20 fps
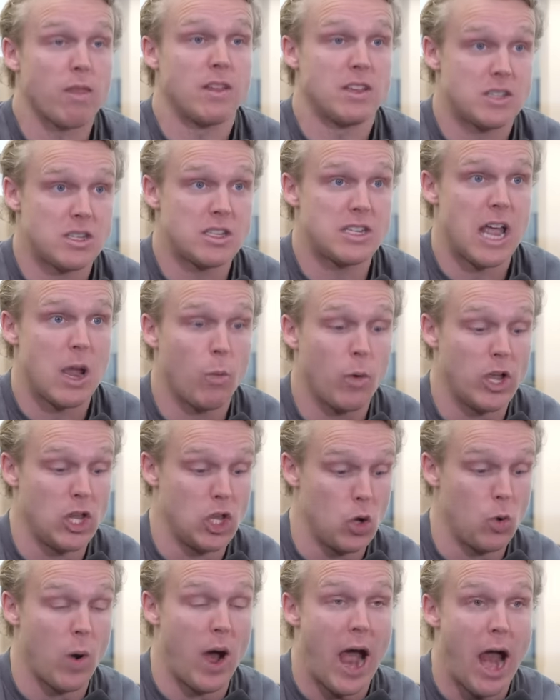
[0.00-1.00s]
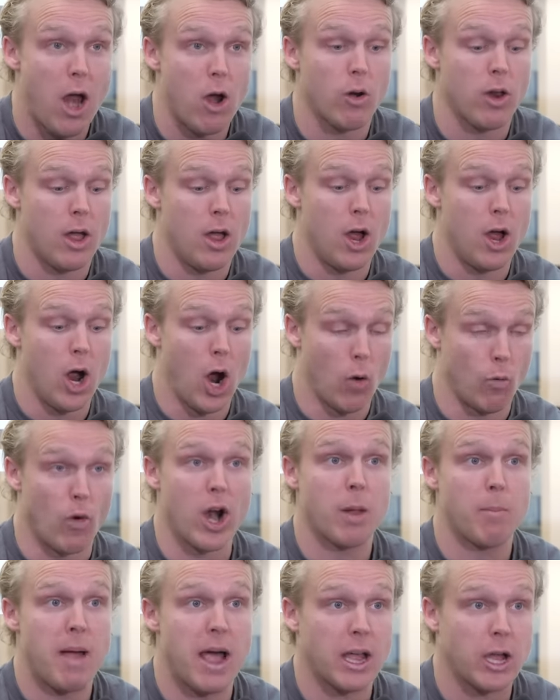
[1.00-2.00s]
This is a win. You hired a running
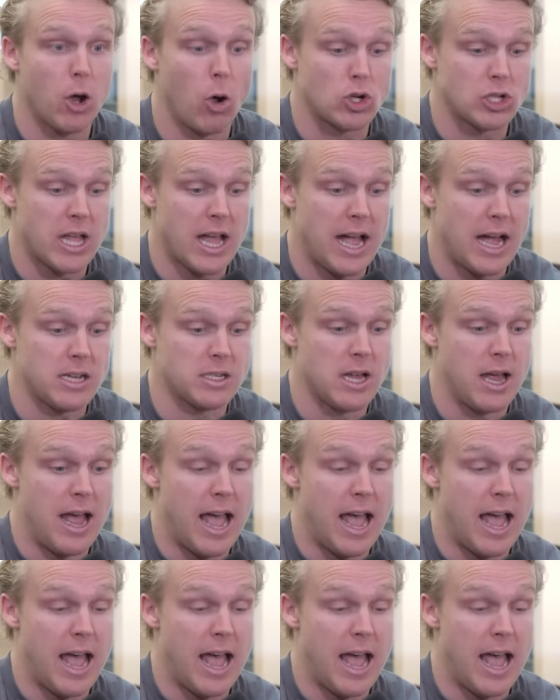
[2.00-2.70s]
back coach that has